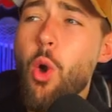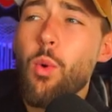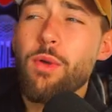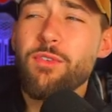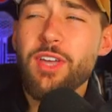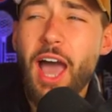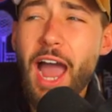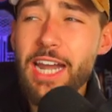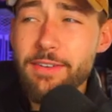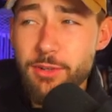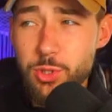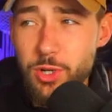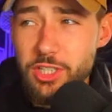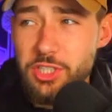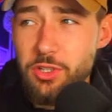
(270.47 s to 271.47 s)
We've kind of
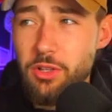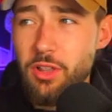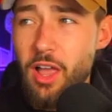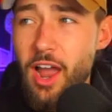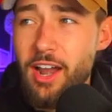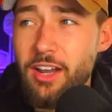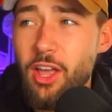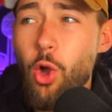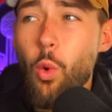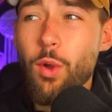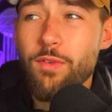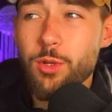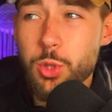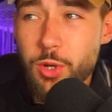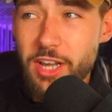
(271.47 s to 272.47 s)
addressed O line.
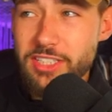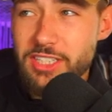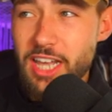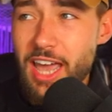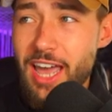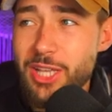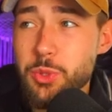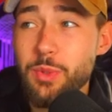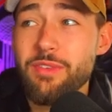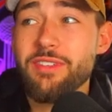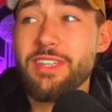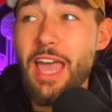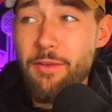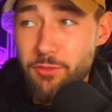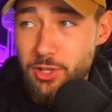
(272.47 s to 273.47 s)
We've addressed edge. We've
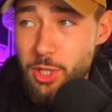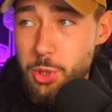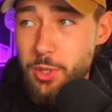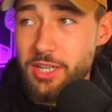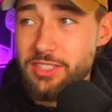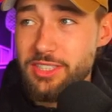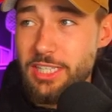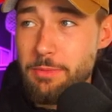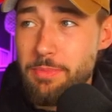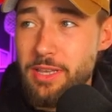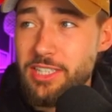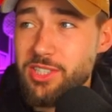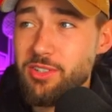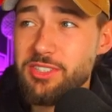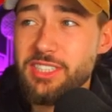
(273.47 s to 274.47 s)
definitely addressed
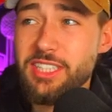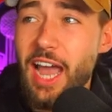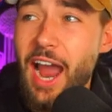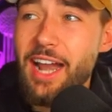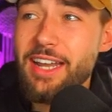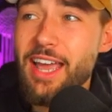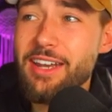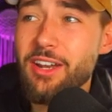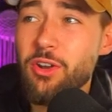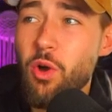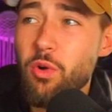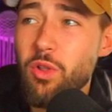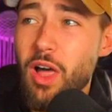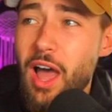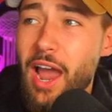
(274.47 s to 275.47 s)
DB. So it's tight end and O
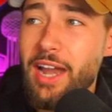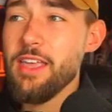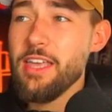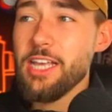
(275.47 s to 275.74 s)
line.